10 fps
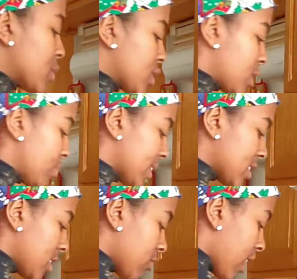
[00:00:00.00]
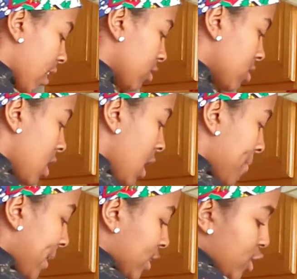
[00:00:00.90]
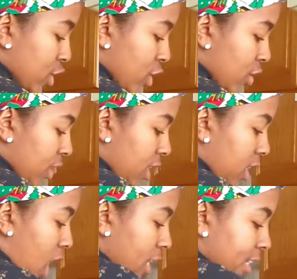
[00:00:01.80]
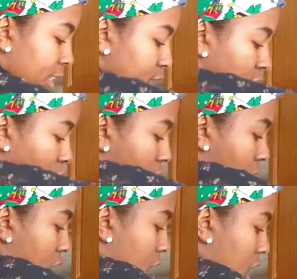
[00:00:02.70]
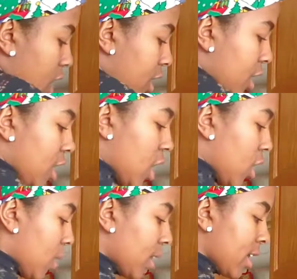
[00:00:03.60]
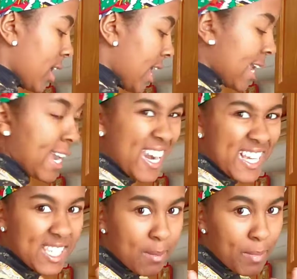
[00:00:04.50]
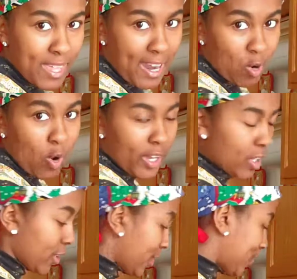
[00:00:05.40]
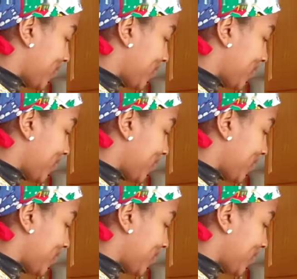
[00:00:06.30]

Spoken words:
We're just going to mix it around. Make sure the onions are, you know, getting some of that oil.